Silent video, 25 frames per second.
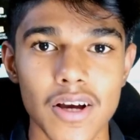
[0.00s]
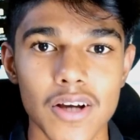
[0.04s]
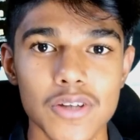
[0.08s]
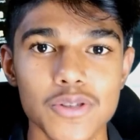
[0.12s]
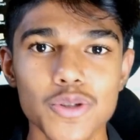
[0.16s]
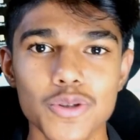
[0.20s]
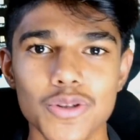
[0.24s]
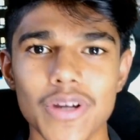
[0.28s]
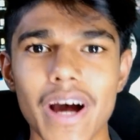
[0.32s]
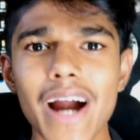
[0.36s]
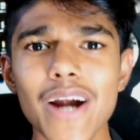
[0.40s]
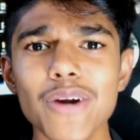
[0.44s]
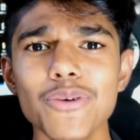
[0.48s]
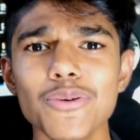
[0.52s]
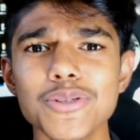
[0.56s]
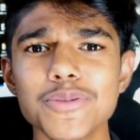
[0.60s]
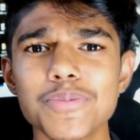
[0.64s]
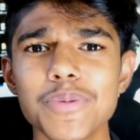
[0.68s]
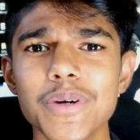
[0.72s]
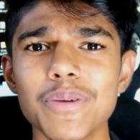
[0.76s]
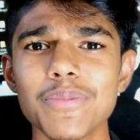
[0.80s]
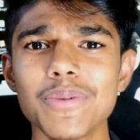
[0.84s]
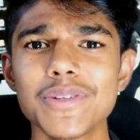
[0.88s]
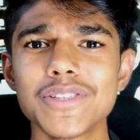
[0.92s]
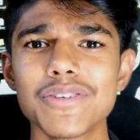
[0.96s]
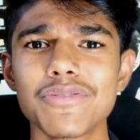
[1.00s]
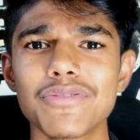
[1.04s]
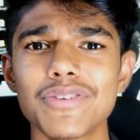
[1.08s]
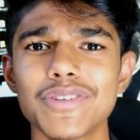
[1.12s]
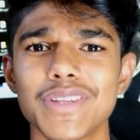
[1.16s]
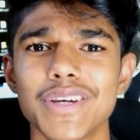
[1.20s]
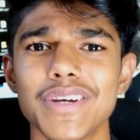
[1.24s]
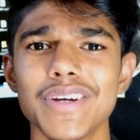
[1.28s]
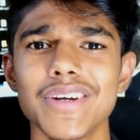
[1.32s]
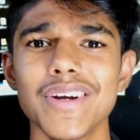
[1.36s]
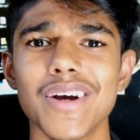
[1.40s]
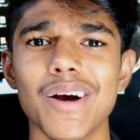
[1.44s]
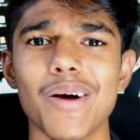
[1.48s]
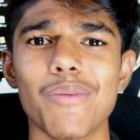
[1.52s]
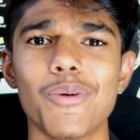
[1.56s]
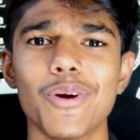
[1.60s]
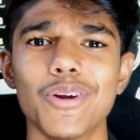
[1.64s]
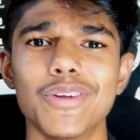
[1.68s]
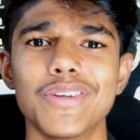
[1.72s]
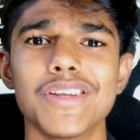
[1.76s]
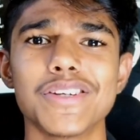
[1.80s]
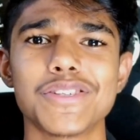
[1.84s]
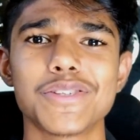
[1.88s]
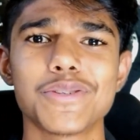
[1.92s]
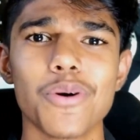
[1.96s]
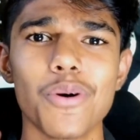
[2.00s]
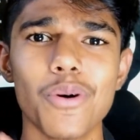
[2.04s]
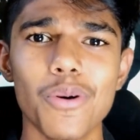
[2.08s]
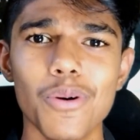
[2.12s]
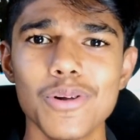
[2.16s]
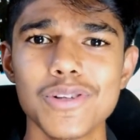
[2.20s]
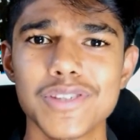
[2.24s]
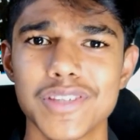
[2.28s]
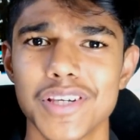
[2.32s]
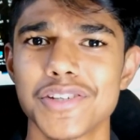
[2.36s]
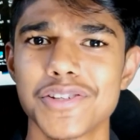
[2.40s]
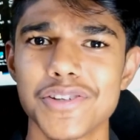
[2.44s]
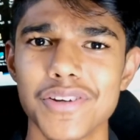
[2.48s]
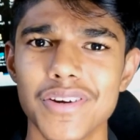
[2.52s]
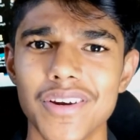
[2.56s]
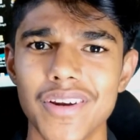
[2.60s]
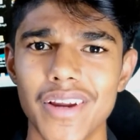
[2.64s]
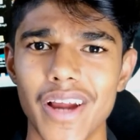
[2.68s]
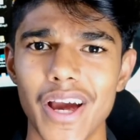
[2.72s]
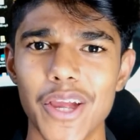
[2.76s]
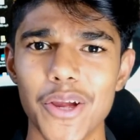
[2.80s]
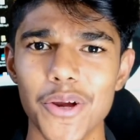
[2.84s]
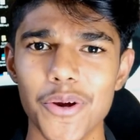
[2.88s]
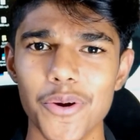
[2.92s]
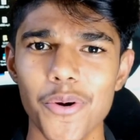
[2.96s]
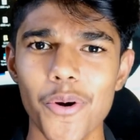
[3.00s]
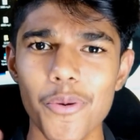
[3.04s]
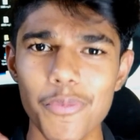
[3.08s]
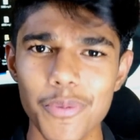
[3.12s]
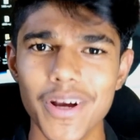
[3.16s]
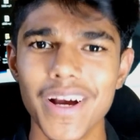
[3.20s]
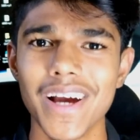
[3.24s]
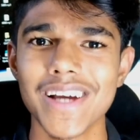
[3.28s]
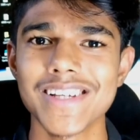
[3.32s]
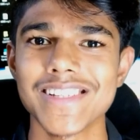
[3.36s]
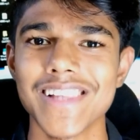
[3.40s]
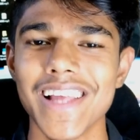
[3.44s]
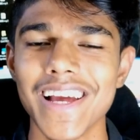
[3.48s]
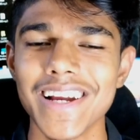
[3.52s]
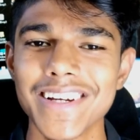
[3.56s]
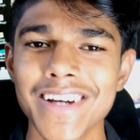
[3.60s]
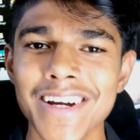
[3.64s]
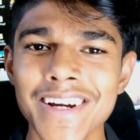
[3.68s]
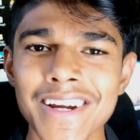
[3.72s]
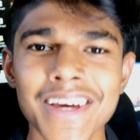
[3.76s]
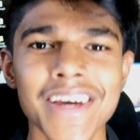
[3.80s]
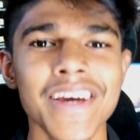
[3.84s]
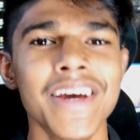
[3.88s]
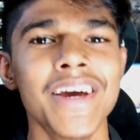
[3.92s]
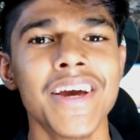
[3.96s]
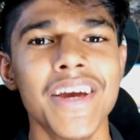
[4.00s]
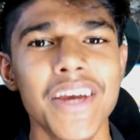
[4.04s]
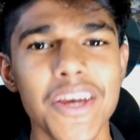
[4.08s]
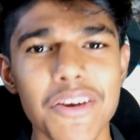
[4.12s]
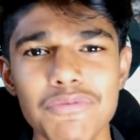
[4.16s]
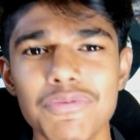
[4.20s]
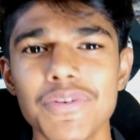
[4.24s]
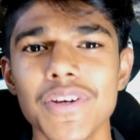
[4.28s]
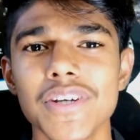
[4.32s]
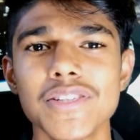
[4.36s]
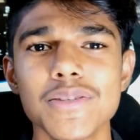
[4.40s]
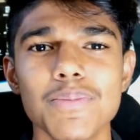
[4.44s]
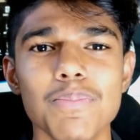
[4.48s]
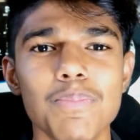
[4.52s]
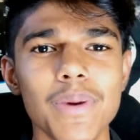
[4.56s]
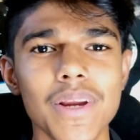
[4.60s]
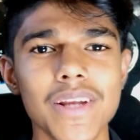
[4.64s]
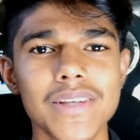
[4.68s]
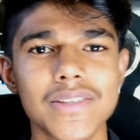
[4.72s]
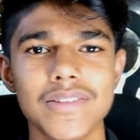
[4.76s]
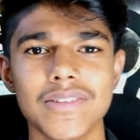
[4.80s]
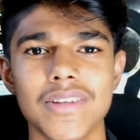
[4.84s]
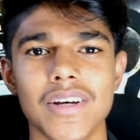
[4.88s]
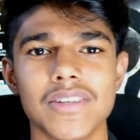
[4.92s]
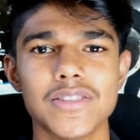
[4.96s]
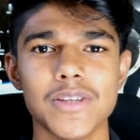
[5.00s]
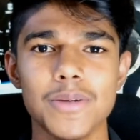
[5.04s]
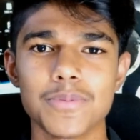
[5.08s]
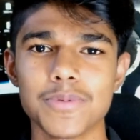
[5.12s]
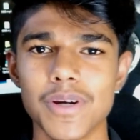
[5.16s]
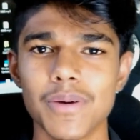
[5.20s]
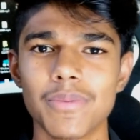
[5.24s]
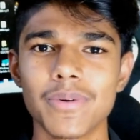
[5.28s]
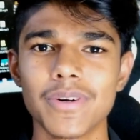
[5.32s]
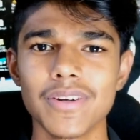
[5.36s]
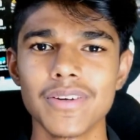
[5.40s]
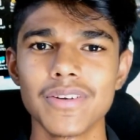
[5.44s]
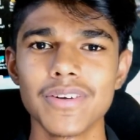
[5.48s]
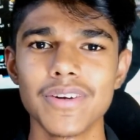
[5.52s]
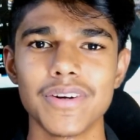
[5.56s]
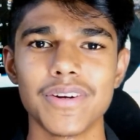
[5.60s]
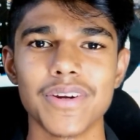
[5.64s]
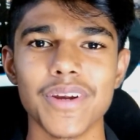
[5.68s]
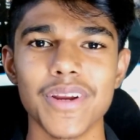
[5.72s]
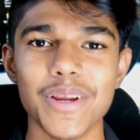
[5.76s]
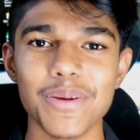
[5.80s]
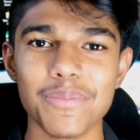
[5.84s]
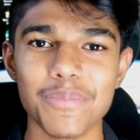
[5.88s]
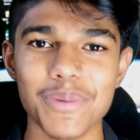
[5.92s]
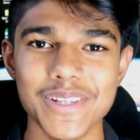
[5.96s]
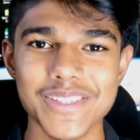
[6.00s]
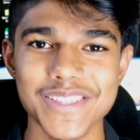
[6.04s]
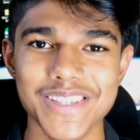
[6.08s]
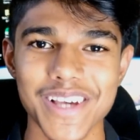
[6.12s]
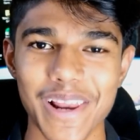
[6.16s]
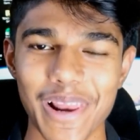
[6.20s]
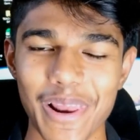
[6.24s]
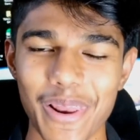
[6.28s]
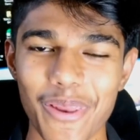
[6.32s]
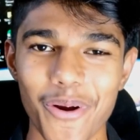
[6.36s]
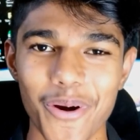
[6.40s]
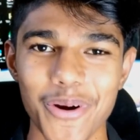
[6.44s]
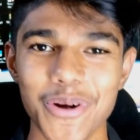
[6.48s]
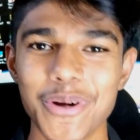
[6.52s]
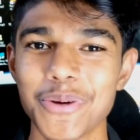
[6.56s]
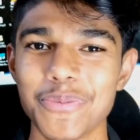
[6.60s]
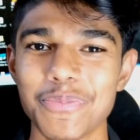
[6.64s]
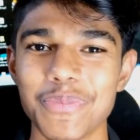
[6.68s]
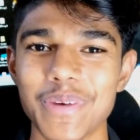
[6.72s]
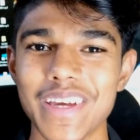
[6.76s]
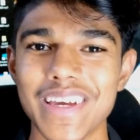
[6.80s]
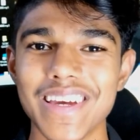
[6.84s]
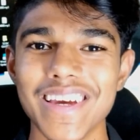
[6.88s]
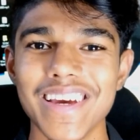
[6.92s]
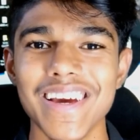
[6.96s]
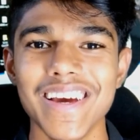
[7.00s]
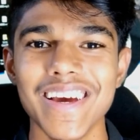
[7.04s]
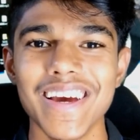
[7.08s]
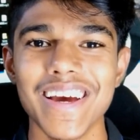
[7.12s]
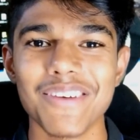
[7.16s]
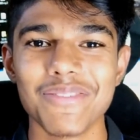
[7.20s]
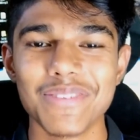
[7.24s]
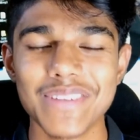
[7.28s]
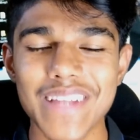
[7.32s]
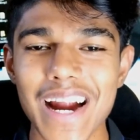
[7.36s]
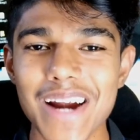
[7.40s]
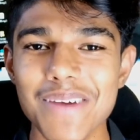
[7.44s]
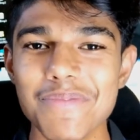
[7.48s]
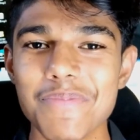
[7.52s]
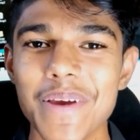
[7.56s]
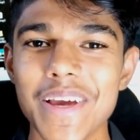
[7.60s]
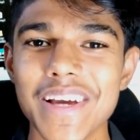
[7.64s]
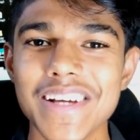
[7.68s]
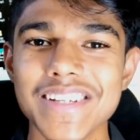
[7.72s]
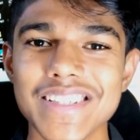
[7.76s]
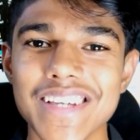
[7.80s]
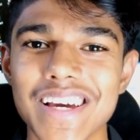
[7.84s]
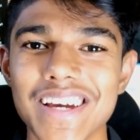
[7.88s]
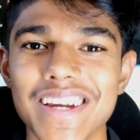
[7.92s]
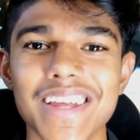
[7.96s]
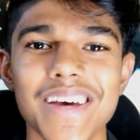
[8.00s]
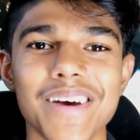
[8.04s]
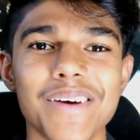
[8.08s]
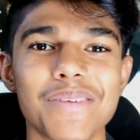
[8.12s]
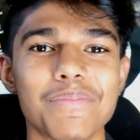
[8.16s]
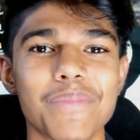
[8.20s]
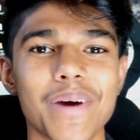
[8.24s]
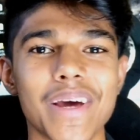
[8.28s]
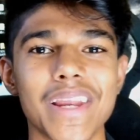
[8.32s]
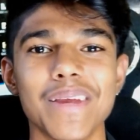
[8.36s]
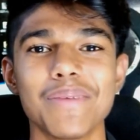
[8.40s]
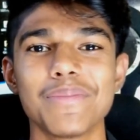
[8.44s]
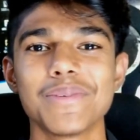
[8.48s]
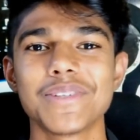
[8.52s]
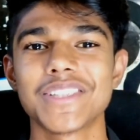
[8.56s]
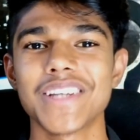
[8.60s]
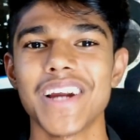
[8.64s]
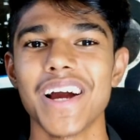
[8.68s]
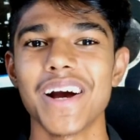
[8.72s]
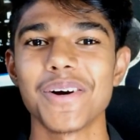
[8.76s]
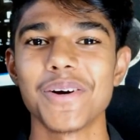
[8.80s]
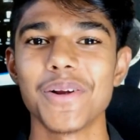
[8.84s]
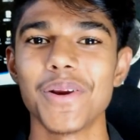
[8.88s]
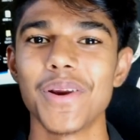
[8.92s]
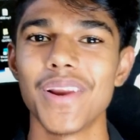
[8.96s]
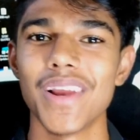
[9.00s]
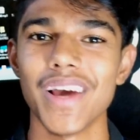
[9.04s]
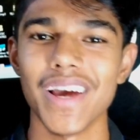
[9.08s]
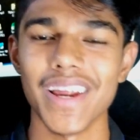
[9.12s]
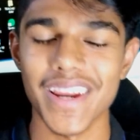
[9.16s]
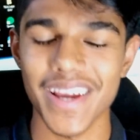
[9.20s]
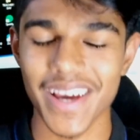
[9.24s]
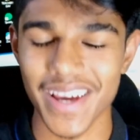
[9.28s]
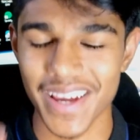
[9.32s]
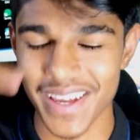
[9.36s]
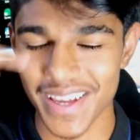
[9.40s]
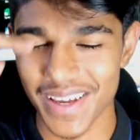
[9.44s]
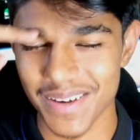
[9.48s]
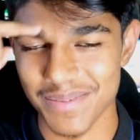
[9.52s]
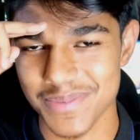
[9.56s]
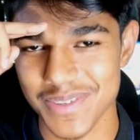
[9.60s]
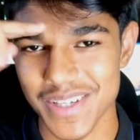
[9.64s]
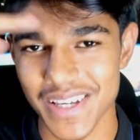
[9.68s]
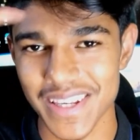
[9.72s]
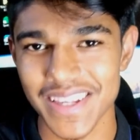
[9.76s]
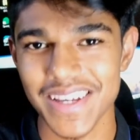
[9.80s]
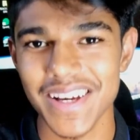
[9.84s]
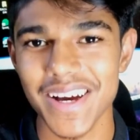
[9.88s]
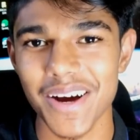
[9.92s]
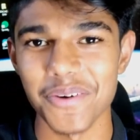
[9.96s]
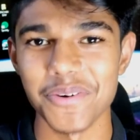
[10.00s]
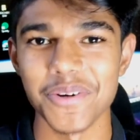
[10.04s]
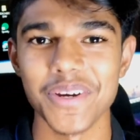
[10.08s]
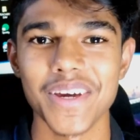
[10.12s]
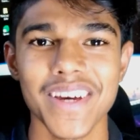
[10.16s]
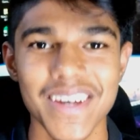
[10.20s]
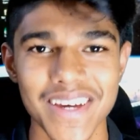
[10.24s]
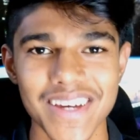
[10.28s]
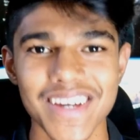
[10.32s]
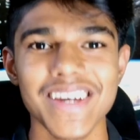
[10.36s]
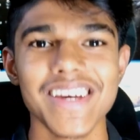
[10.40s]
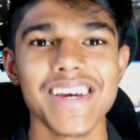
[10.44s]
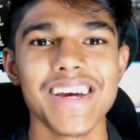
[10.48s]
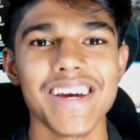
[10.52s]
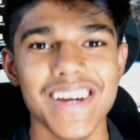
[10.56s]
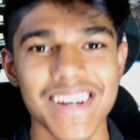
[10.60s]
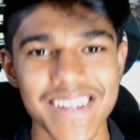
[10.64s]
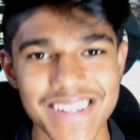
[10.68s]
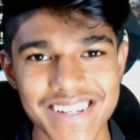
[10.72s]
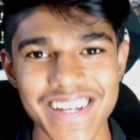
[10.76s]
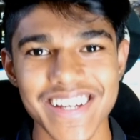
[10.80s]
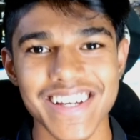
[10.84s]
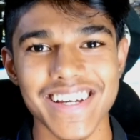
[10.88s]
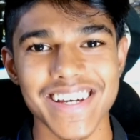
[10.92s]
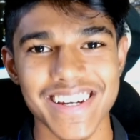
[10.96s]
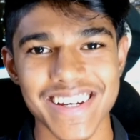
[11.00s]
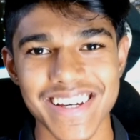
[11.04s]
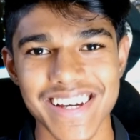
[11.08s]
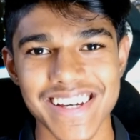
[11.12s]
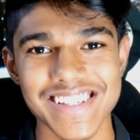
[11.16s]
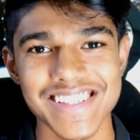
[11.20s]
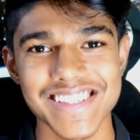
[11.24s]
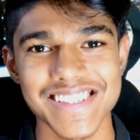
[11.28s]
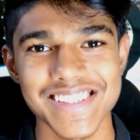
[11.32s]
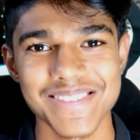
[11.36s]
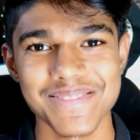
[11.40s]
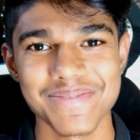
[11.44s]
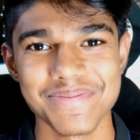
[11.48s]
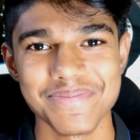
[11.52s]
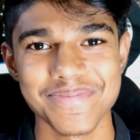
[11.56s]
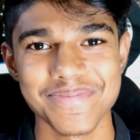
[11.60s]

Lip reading: So that was pretty much everything about this whole session. I hope you guys liked it. If yes, please hit that subscribe button, it really means a lot to me. That being said, my name is Rahul and I am signing out. Take care guys.